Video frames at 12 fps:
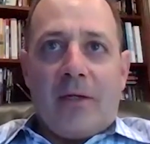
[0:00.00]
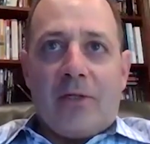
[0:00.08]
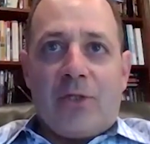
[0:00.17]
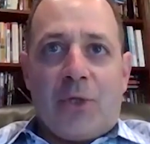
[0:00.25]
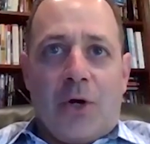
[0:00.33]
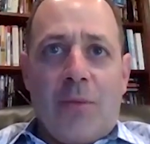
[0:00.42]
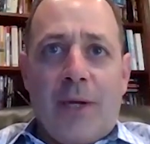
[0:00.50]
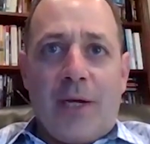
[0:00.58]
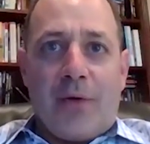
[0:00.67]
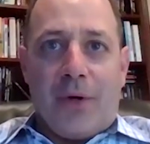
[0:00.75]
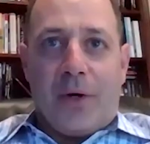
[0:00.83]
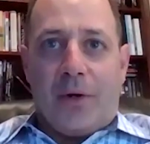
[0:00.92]
Started my
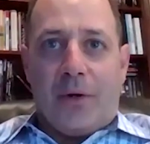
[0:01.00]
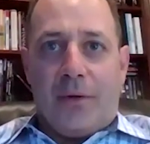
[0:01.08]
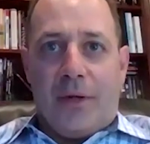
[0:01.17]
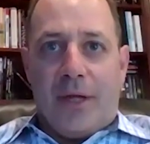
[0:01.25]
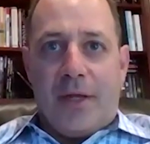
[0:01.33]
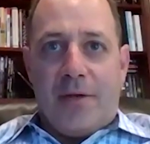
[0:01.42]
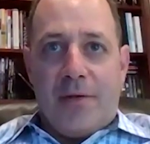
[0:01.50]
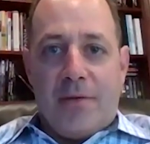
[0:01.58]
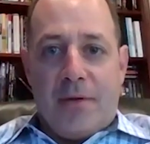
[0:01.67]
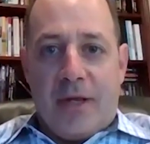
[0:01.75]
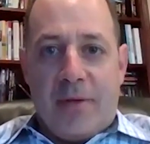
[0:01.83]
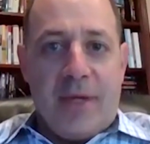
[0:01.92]
career
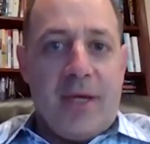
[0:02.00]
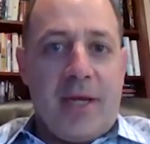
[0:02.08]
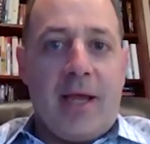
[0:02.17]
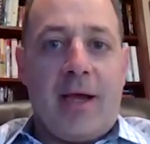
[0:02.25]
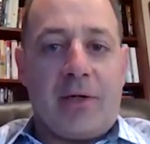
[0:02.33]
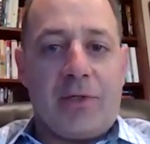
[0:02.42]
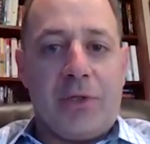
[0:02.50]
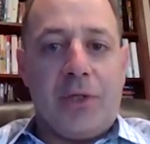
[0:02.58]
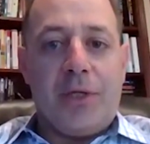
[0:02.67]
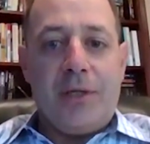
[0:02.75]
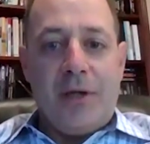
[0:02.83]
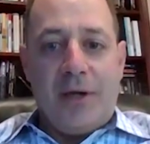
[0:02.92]
in media,
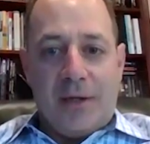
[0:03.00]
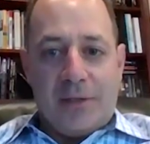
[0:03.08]
actually.